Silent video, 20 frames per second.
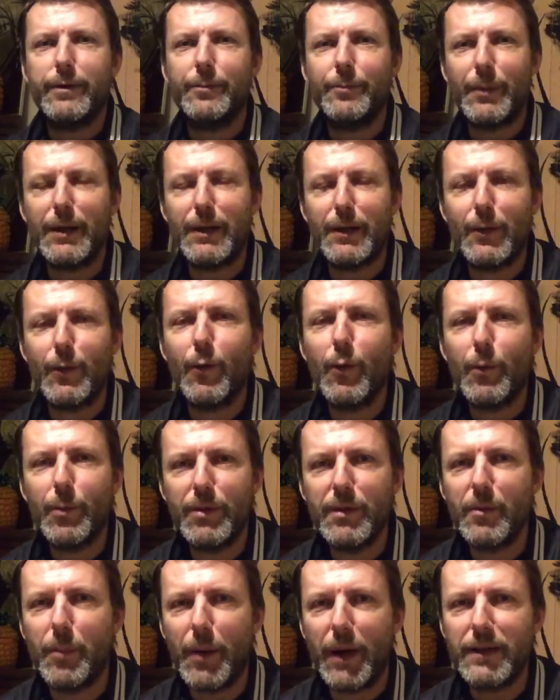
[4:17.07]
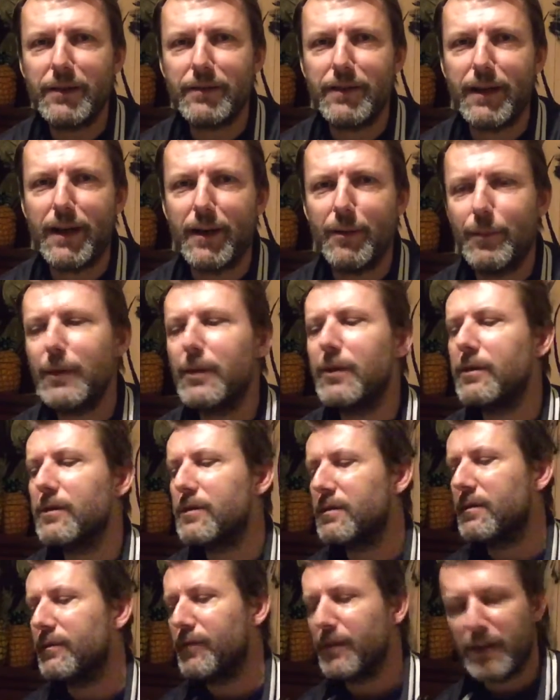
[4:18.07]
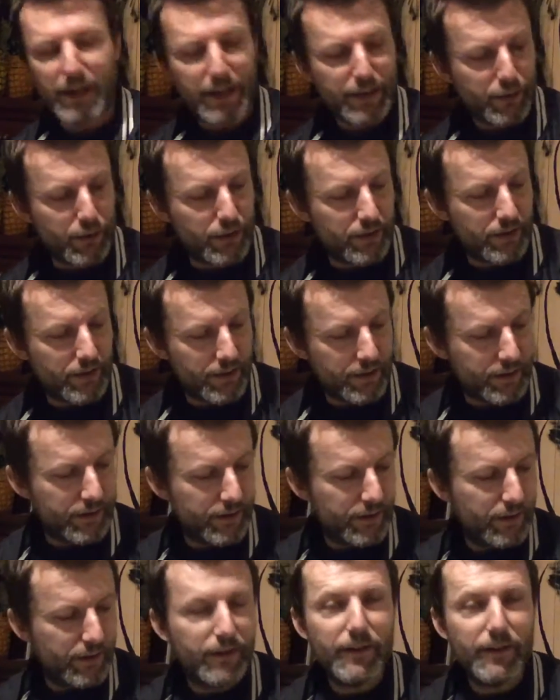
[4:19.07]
be caught with your pants down, because if he catches it,